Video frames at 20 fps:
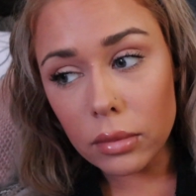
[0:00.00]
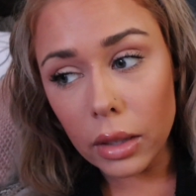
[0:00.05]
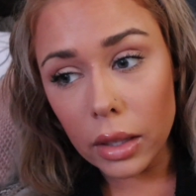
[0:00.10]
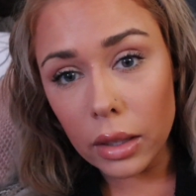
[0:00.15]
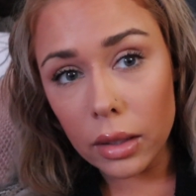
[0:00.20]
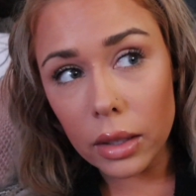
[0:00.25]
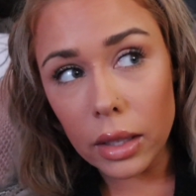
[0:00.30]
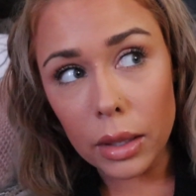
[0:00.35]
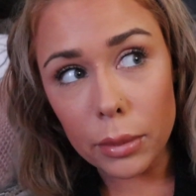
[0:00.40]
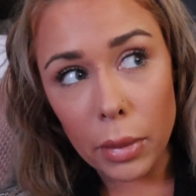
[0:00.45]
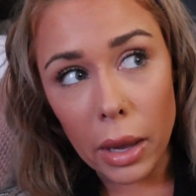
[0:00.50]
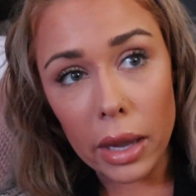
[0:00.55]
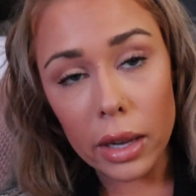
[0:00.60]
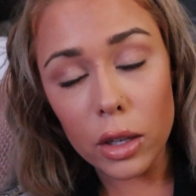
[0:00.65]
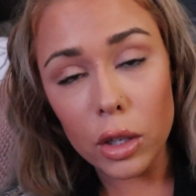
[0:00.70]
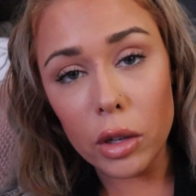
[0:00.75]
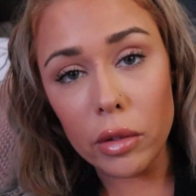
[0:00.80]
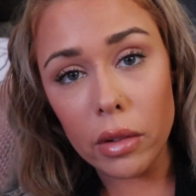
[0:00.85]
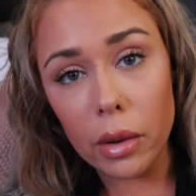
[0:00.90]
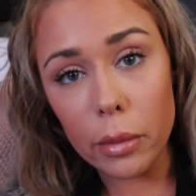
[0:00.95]
Like, back
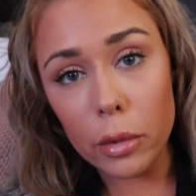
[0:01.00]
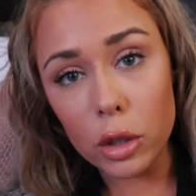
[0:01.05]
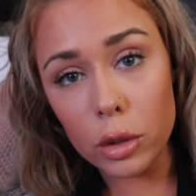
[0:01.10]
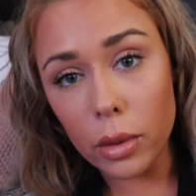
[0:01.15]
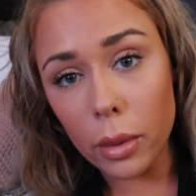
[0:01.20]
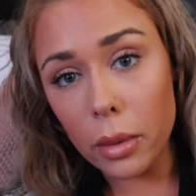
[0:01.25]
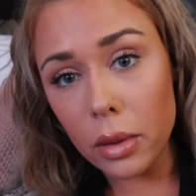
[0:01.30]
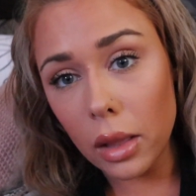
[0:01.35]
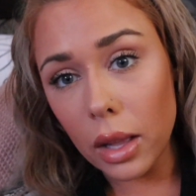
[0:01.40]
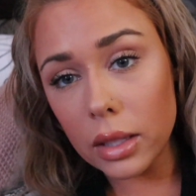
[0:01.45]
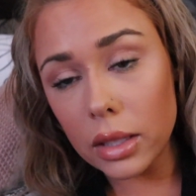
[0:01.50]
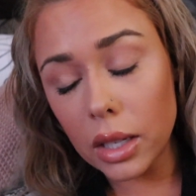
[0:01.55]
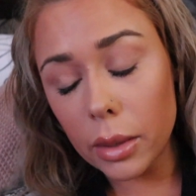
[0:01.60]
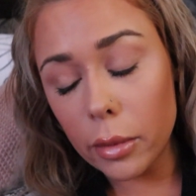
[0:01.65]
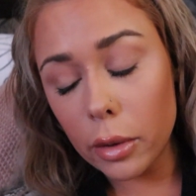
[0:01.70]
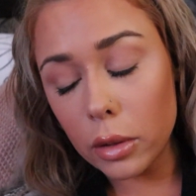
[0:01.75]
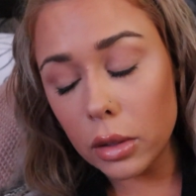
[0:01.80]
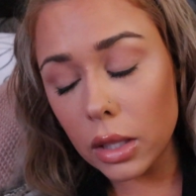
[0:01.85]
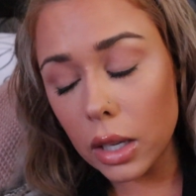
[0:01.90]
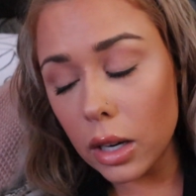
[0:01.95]
in November was probably the last time
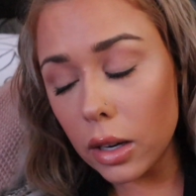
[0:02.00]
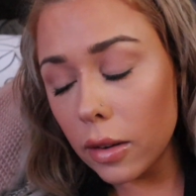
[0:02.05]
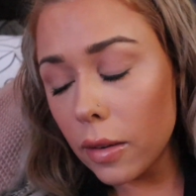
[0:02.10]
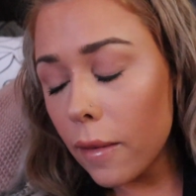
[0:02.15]
I was there.